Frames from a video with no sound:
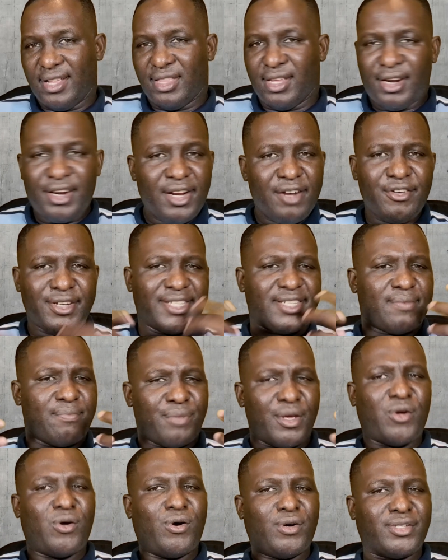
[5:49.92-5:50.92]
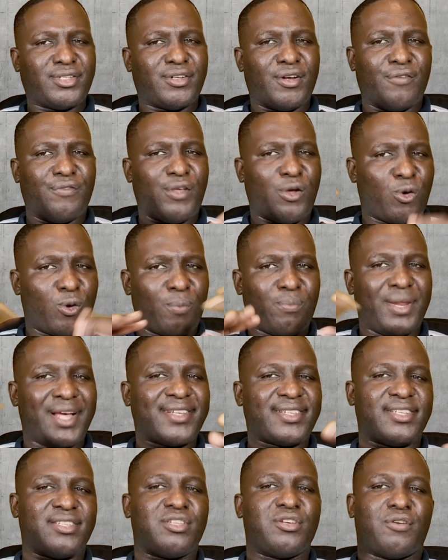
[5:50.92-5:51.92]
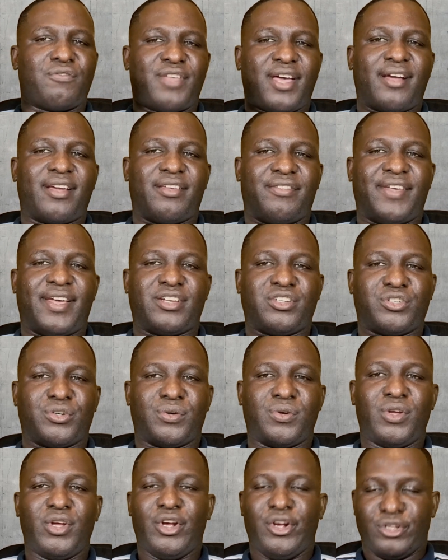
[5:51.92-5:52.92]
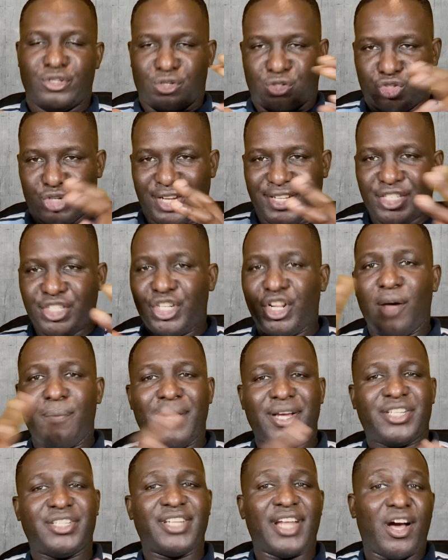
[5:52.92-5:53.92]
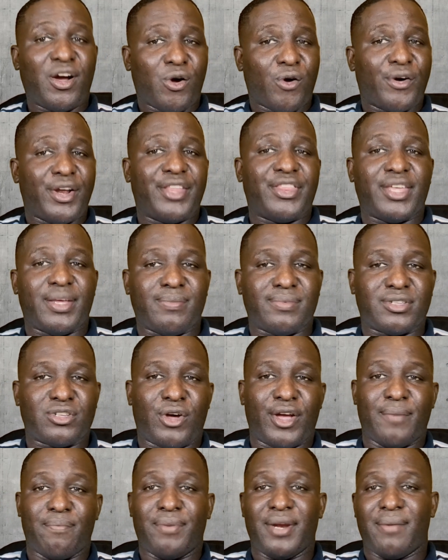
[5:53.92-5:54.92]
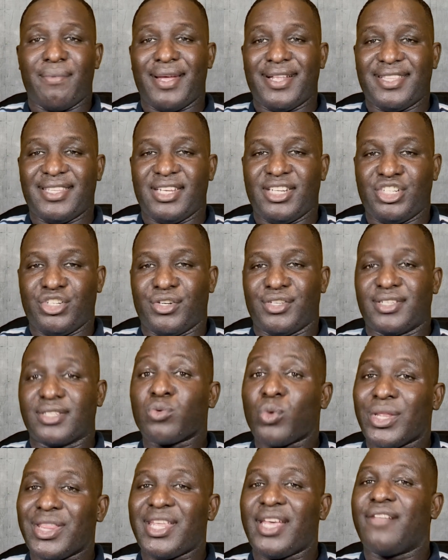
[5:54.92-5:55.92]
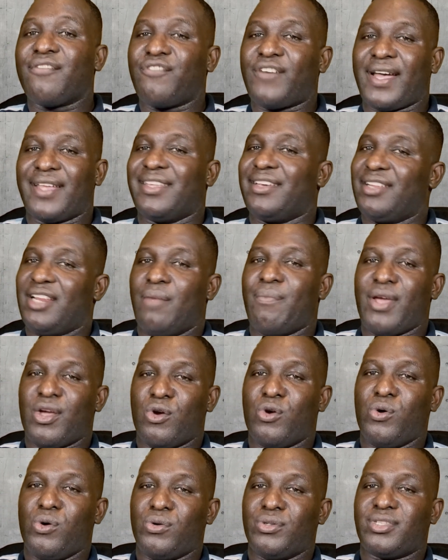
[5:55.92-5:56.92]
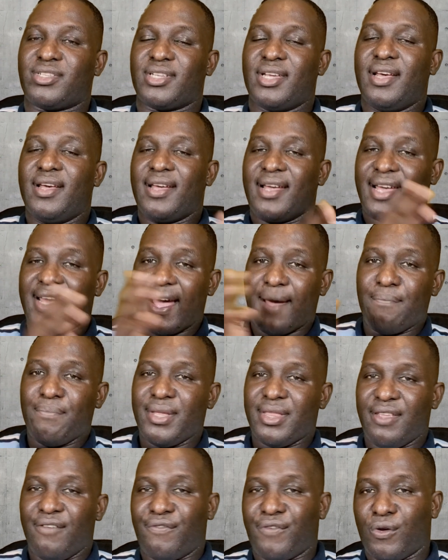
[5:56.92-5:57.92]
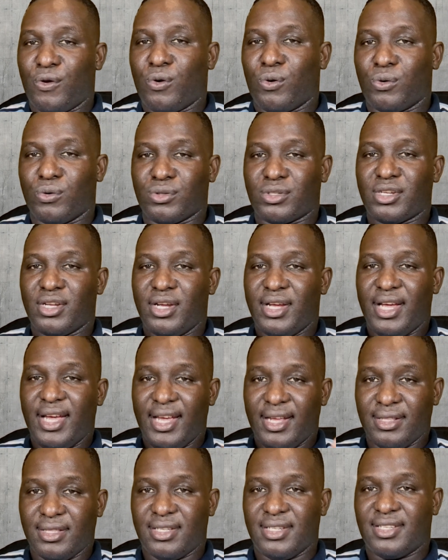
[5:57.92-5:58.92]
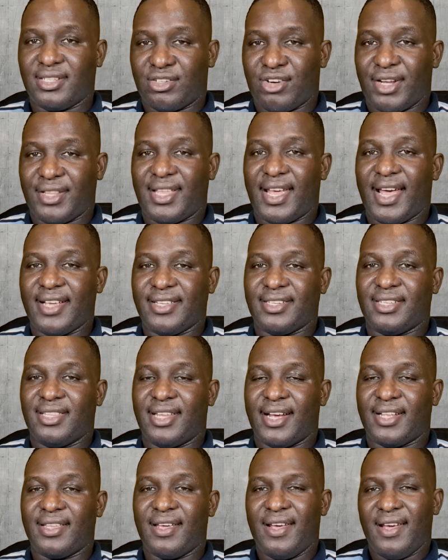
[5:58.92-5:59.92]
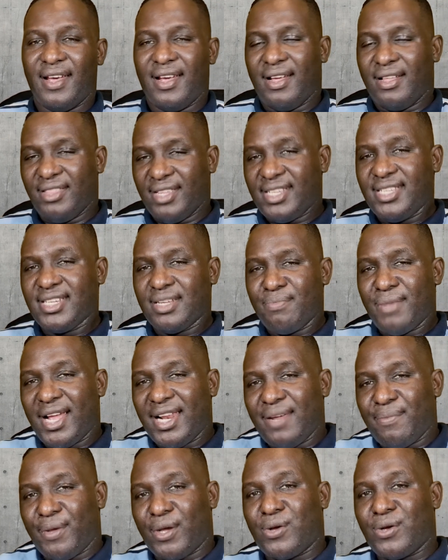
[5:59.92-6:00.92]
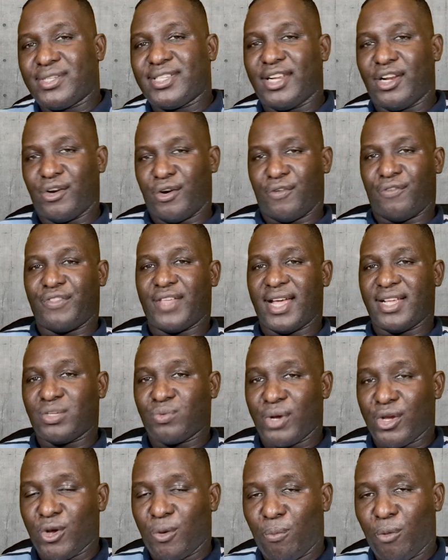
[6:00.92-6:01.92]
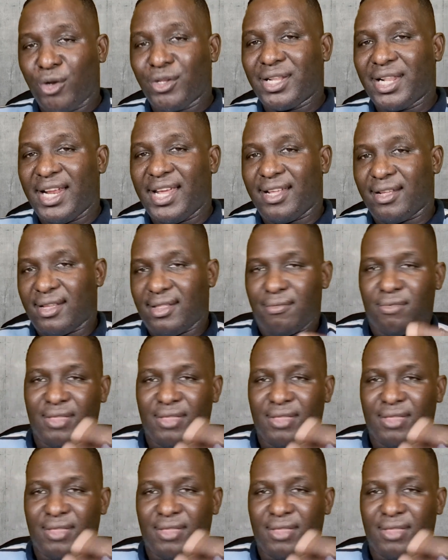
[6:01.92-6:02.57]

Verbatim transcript: The real reason because of the complexity of the architecture. So traditional meshing algorithms or implementations within finite element can be difficult in discretizing that. This is mainly because a lot of times when you're modeling